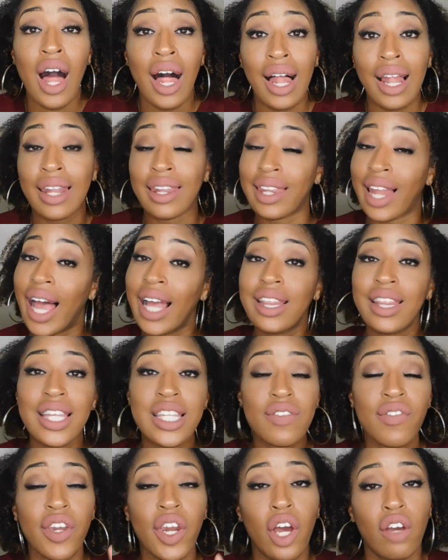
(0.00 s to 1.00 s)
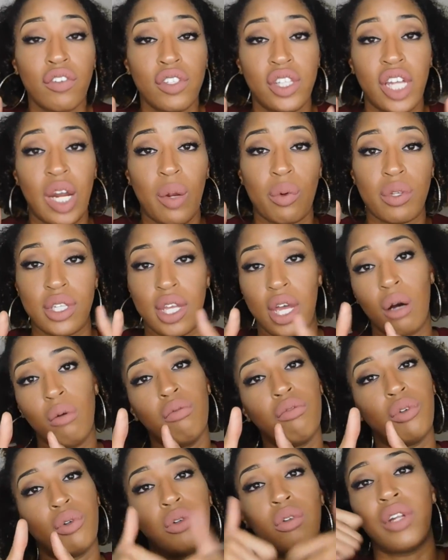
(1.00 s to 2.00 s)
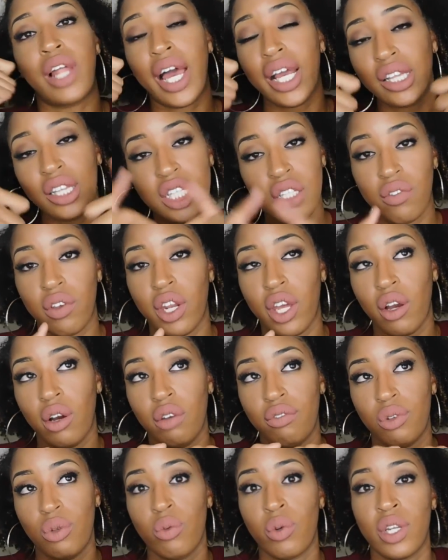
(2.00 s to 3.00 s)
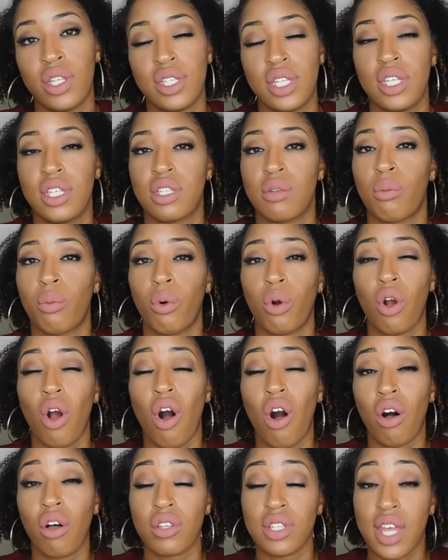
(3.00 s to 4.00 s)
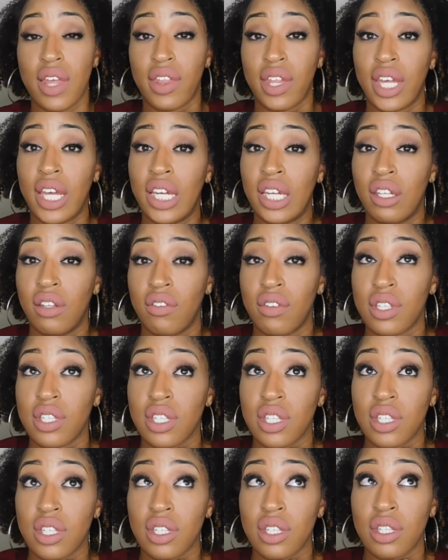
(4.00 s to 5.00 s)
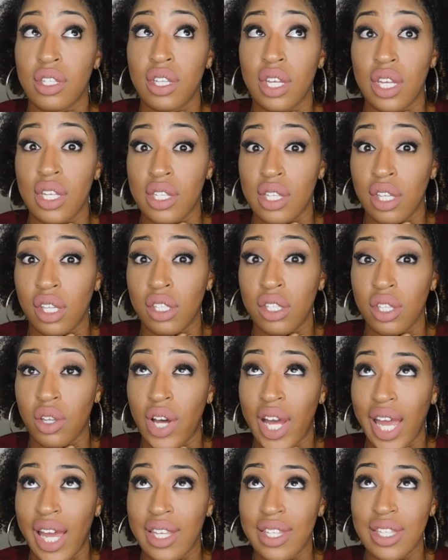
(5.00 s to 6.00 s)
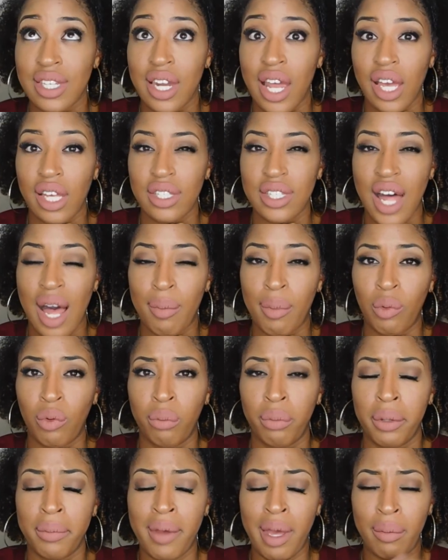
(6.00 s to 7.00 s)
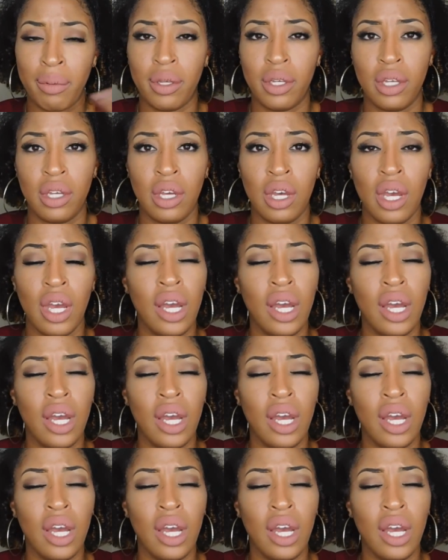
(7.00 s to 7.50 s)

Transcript: So like this video if you thought it was helpful. Like this video if you want to see some more hauls at the end of the season. So I guess next time it will be maybe